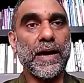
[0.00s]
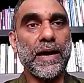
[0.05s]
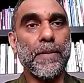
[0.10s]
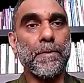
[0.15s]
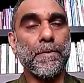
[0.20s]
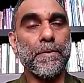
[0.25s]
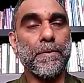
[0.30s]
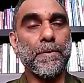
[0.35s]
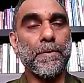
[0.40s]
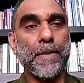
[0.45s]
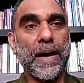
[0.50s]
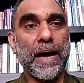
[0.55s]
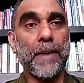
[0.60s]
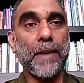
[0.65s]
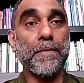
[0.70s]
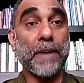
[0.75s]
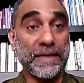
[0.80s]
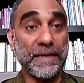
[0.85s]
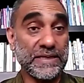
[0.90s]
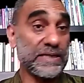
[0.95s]
but, uh,
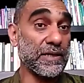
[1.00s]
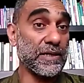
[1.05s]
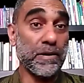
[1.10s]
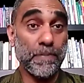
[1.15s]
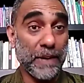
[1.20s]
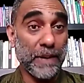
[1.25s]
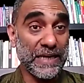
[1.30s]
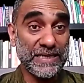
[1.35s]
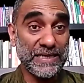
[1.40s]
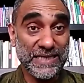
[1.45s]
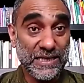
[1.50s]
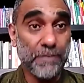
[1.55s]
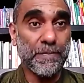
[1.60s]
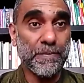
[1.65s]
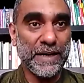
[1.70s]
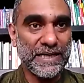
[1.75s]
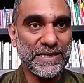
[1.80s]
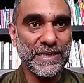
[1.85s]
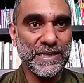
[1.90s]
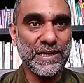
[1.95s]
but still
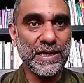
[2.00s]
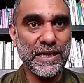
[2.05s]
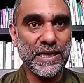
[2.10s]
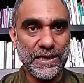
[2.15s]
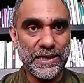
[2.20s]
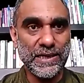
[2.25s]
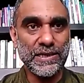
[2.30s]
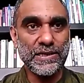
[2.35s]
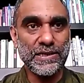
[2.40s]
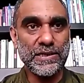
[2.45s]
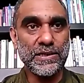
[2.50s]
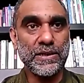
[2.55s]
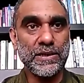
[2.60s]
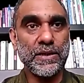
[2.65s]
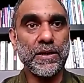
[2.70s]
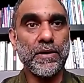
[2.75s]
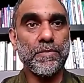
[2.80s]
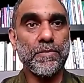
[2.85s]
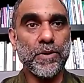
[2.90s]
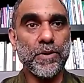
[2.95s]
participating in it
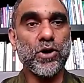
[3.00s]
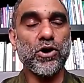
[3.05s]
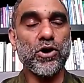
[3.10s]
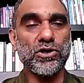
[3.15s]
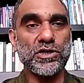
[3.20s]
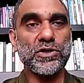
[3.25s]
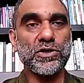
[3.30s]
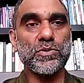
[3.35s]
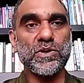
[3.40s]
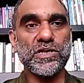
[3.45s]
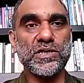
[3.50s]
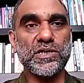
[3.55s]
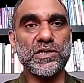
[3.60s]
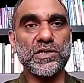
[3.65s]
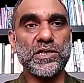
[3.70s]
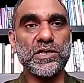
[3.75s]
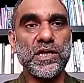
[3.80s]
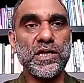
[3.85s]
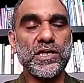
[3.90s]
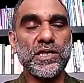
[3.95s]
because it was
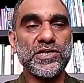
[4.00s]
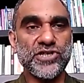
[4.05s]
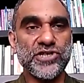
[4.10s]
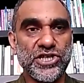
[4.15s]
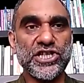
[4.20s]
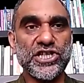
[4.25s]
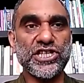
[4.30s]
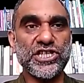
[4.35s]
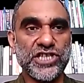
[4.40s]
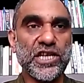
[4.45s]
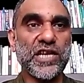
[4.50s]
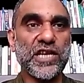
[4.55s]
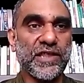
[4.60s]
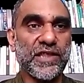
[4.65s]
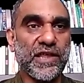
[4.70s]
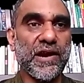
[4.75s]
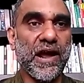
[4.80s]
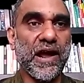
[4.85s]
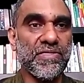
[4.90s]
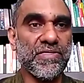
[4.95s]
strategically the
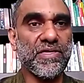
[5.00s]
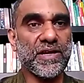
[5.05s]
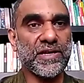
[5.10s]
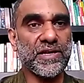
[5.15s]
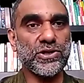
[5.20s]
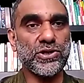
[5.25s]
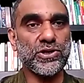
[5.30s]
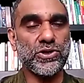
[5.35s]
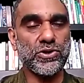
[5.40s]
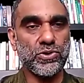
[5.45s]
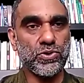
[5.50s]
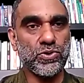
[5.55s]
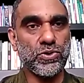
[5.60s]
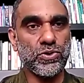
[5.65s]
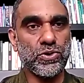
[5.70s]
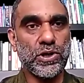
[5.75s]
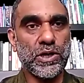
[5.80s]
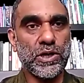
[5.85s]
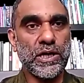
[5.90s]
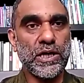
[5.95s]
right thing to do
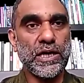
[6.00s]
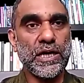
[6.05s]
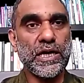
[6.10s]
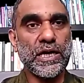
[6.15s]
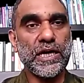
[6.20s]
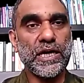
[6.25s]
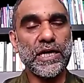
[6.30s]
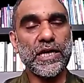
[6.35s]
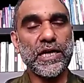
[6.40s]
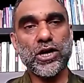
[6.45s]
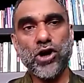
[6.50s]
in a